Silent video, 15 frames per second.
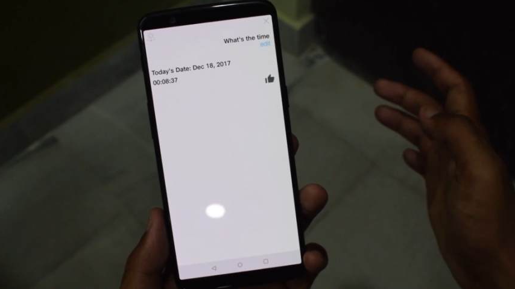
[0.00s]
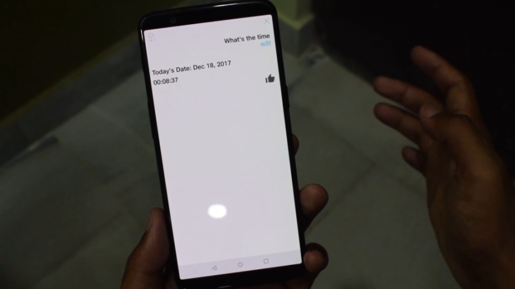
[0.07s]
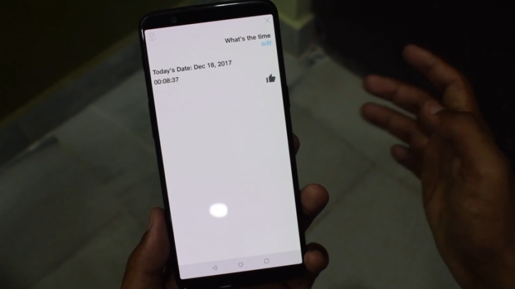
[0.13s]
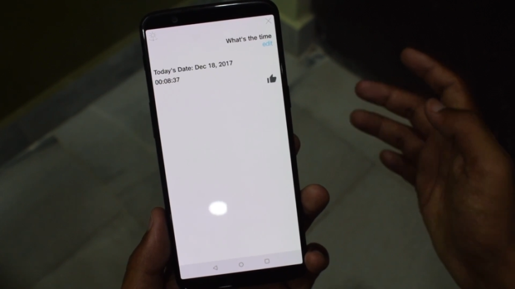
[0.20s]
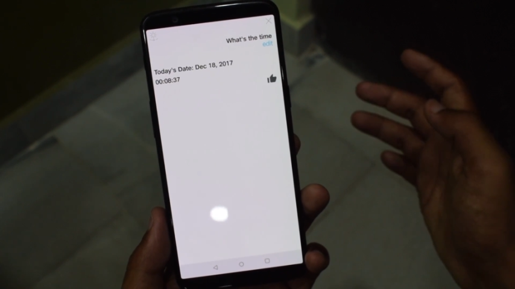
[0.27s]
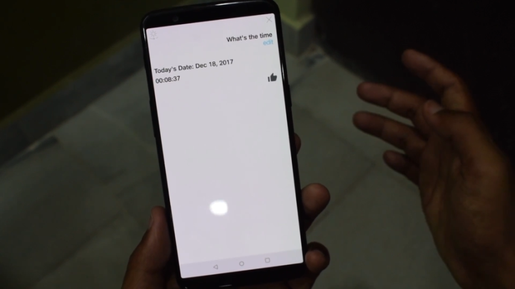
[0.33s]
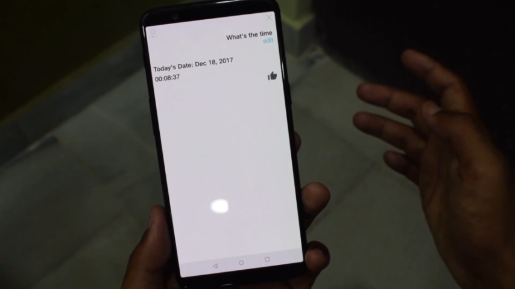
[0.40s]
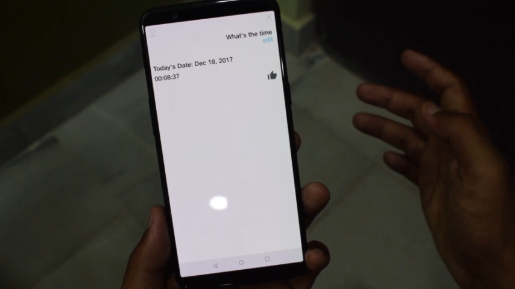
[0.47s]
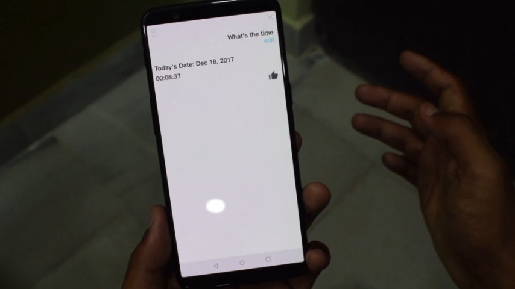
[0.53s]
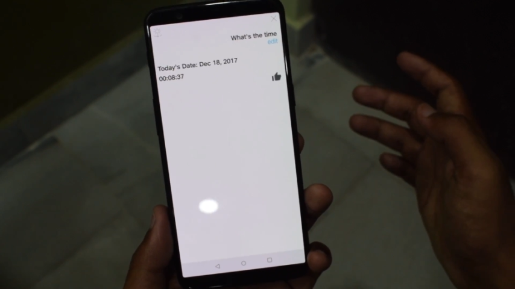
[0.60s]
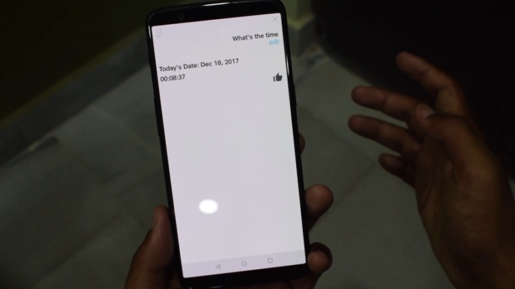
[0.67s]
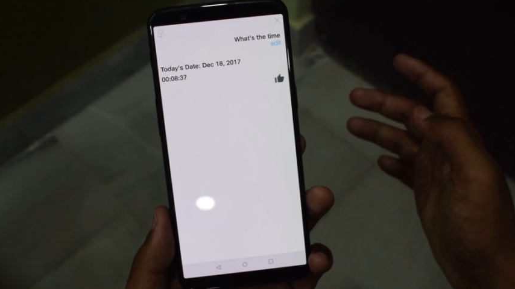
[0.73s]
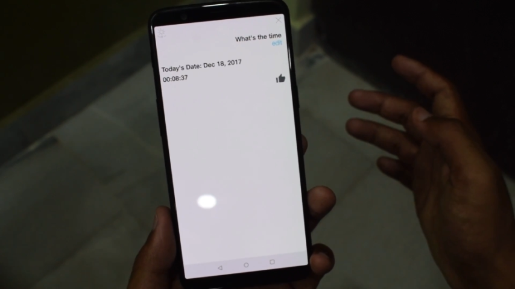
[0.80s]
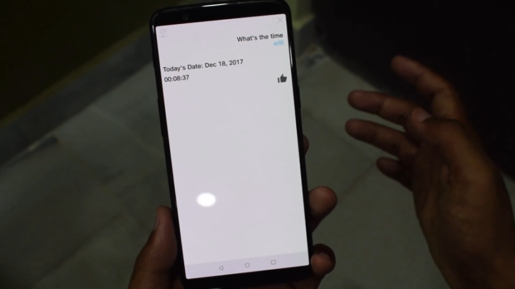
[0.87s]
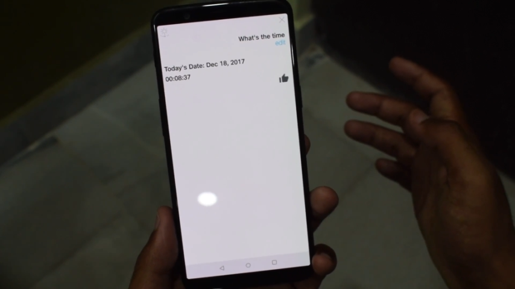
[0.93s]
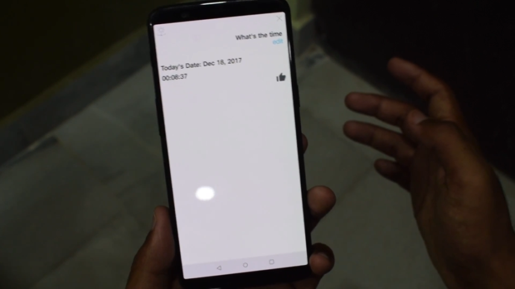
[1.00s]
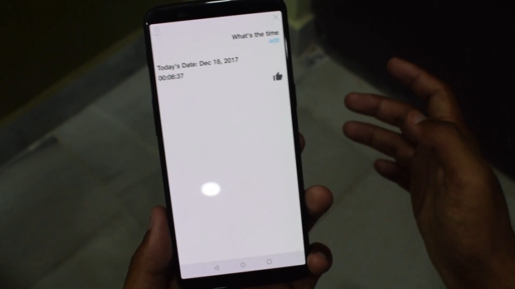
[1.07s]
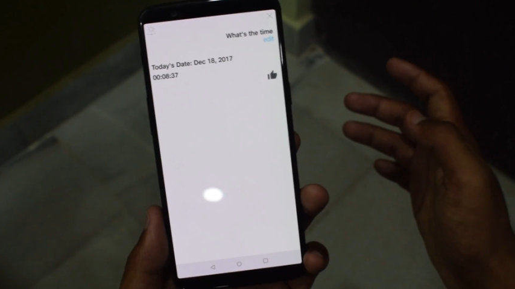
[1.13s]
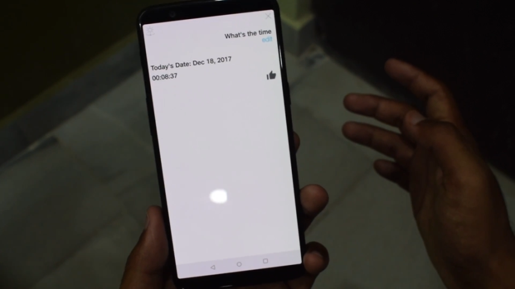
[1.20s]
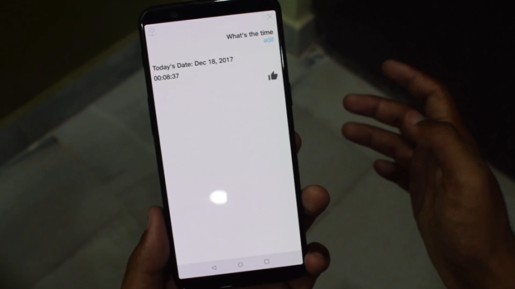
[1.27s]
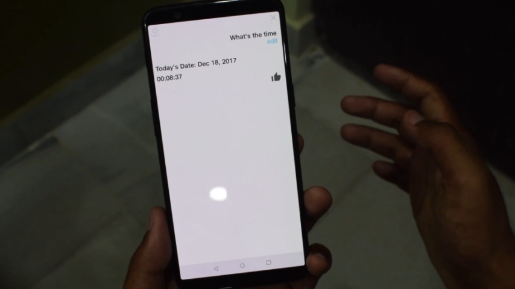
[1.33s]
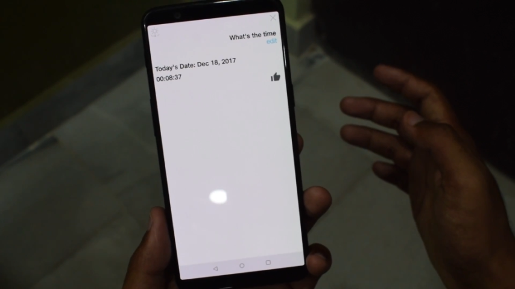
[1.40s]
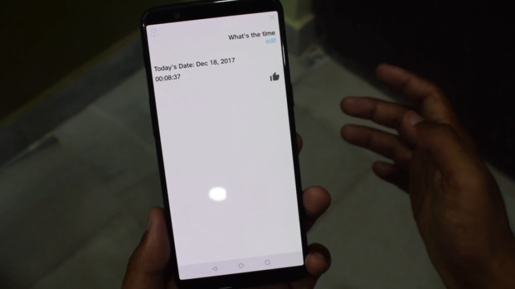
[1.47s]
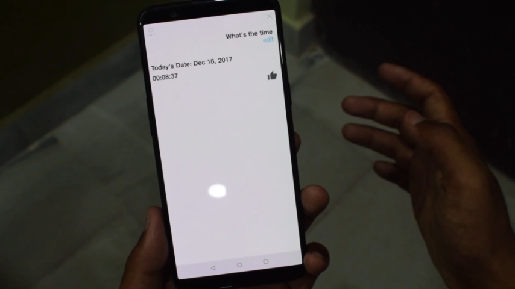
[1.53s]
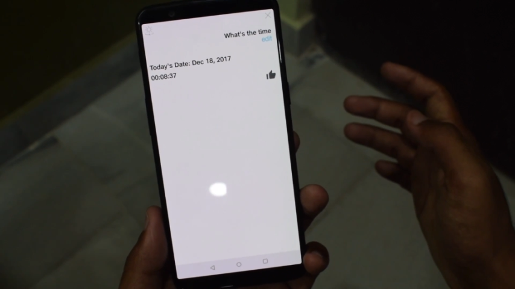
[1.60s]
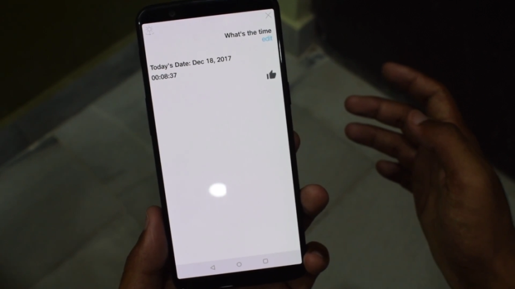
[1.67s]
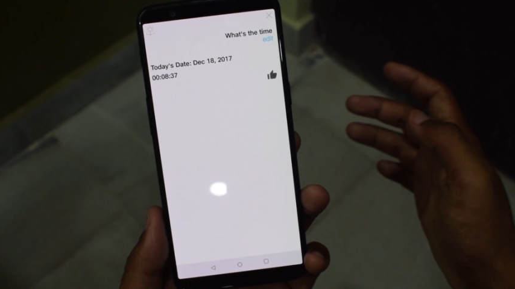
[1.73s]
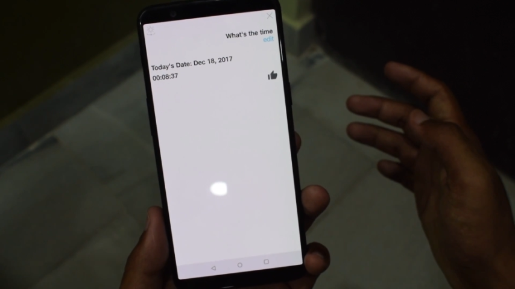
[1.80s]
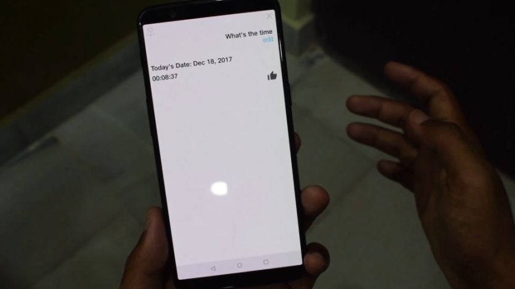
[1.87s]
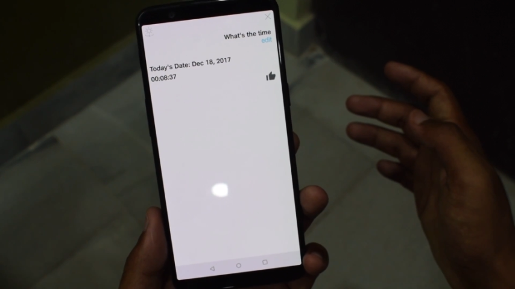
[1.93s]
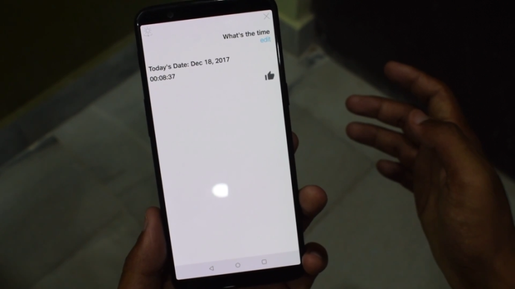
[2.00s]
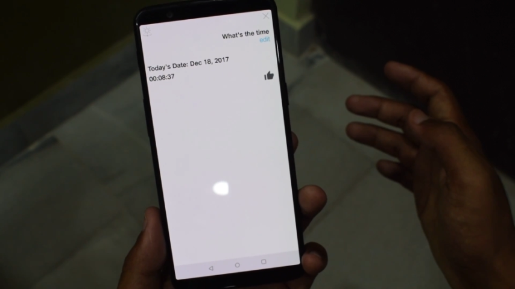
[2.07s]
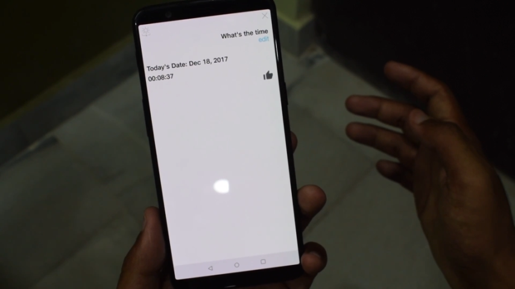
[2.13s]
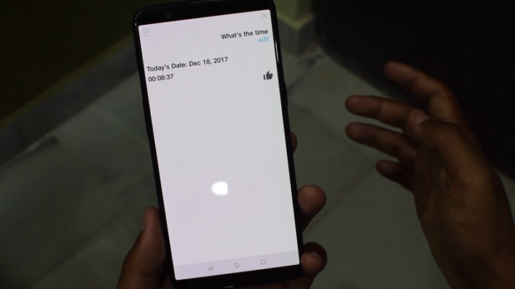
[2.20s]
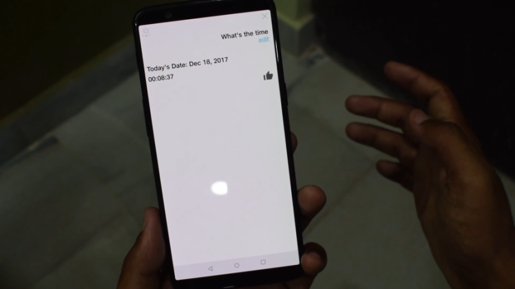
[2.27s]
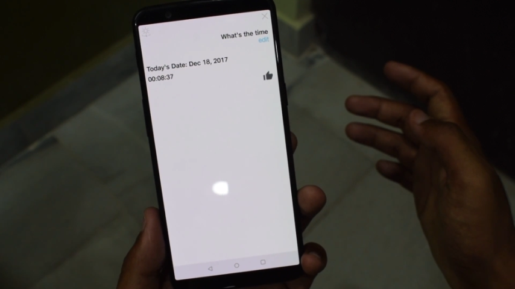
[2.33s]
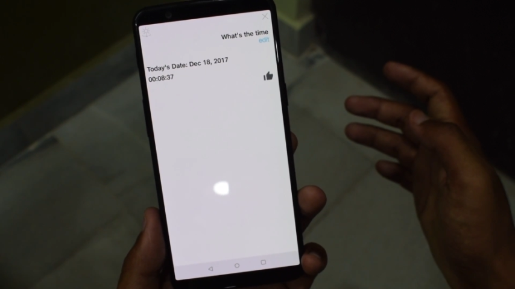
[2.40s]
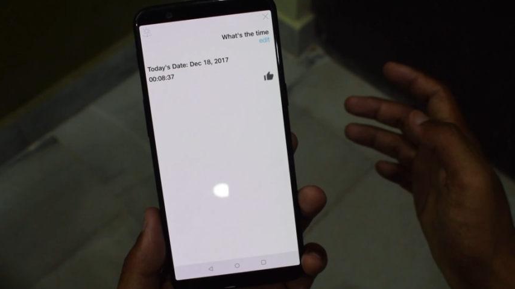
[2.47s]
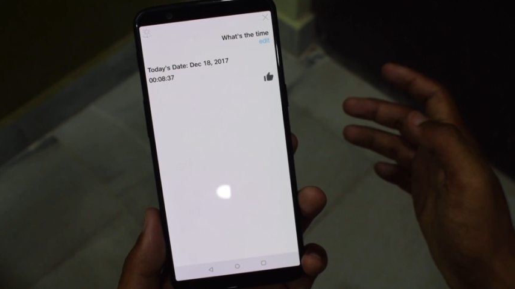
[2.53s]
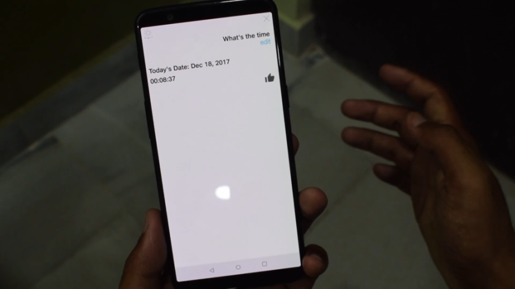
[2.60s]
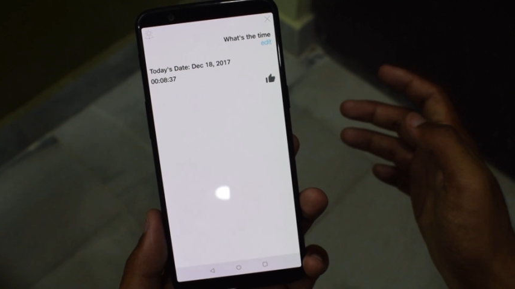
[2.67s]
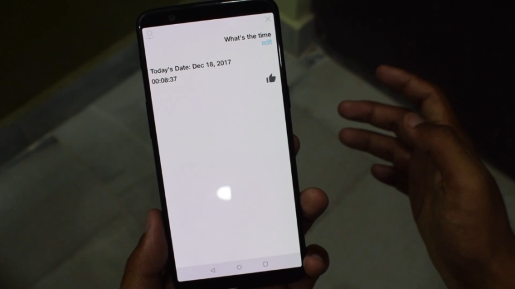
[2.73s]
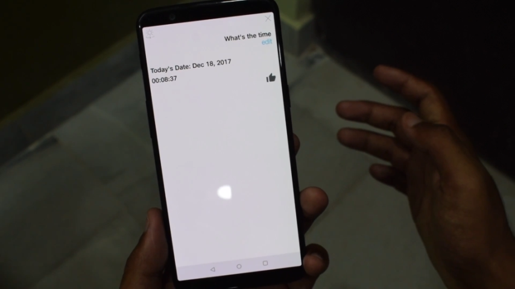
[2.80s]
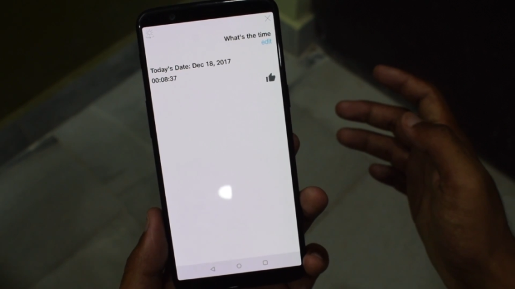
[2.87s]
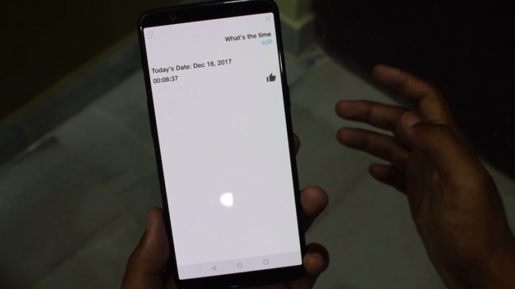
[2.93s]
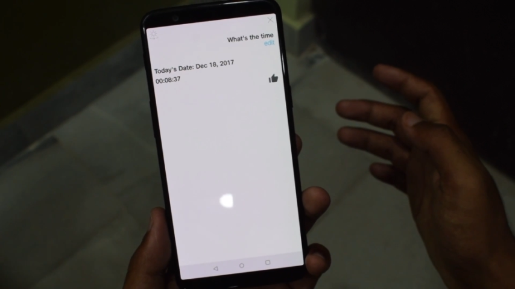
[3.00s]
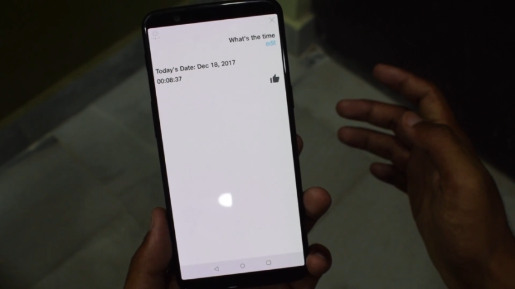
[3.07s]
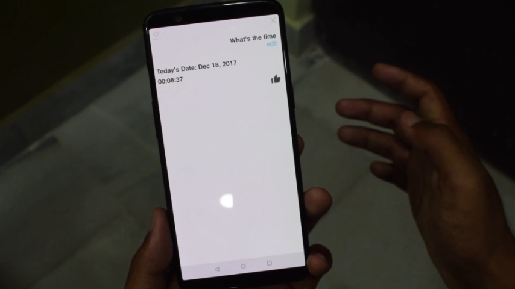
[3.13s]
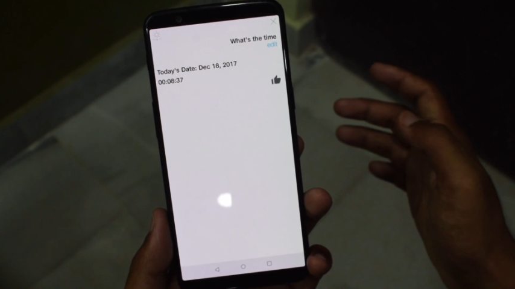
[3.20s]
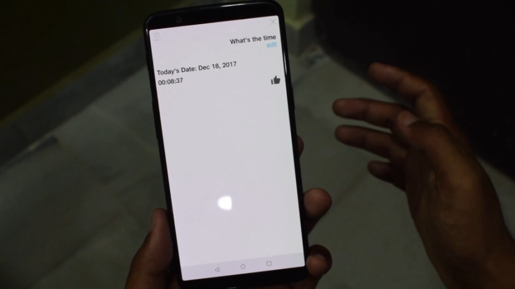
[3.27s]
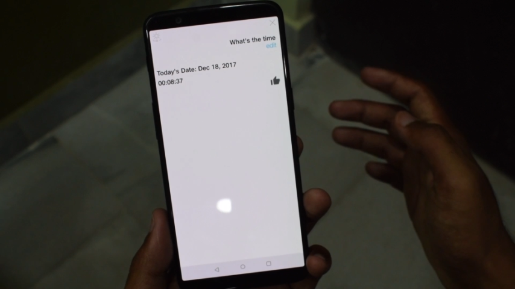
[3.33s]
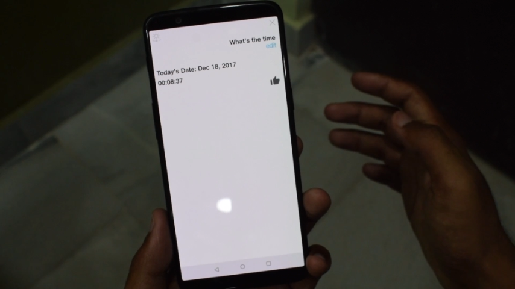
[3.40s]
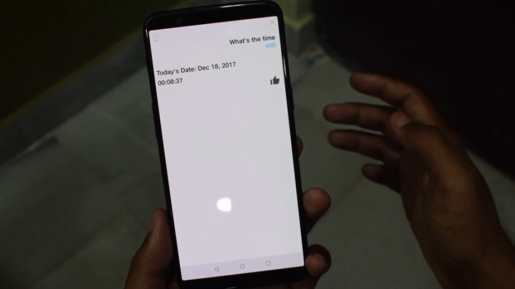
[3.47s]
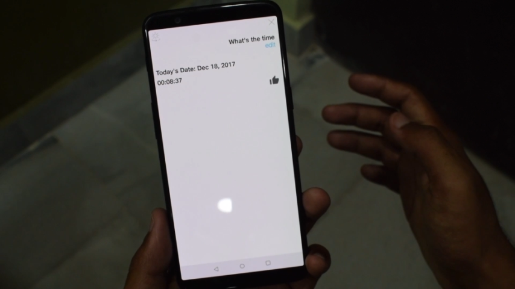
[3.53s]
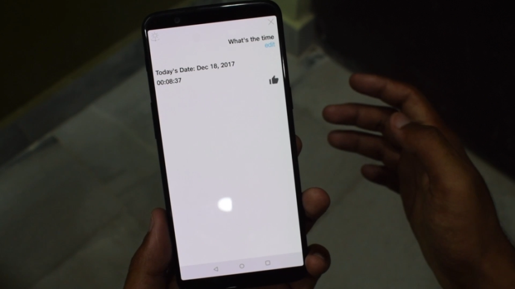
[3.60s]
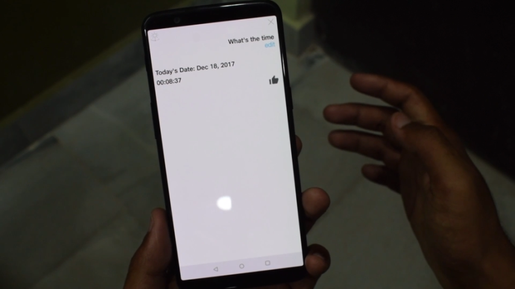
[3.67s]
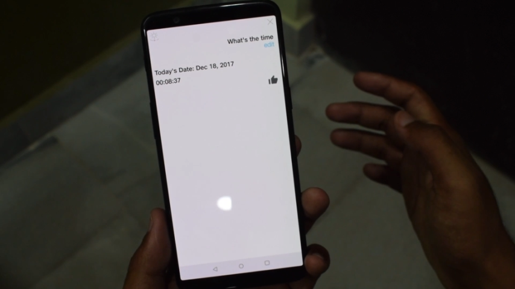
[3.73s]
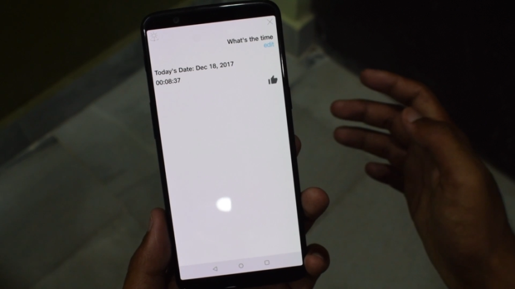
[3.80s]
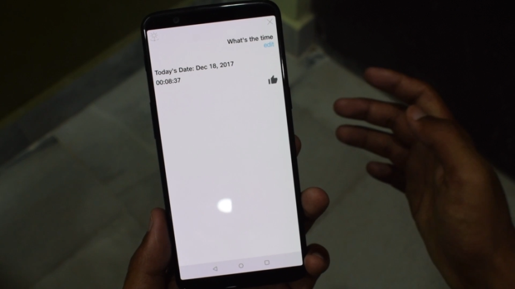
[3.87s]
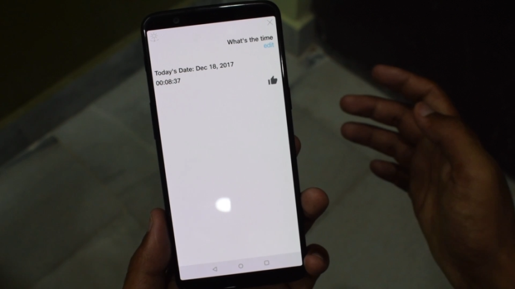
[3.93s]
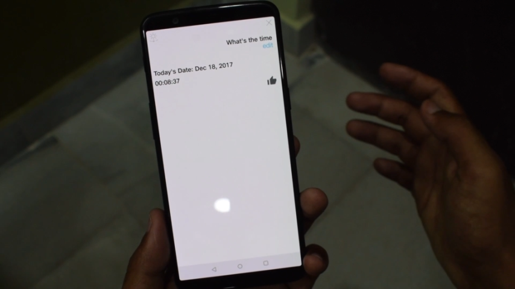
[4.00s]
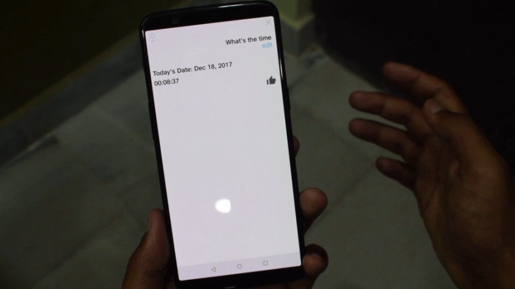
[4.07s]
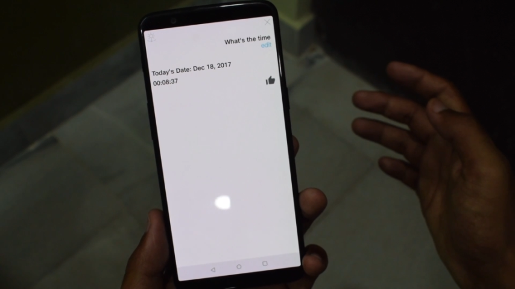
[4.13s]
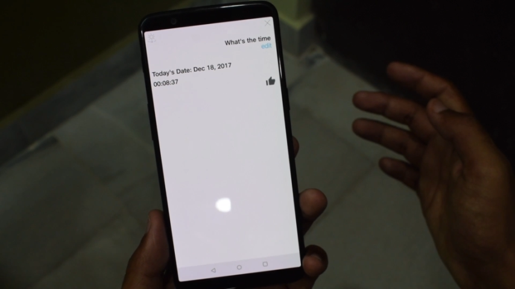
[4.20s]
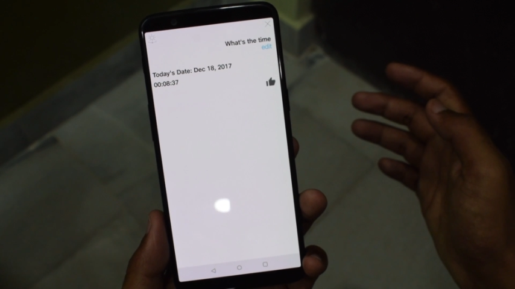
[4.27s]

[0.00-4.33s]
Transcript: Nobody's mouth can be seen.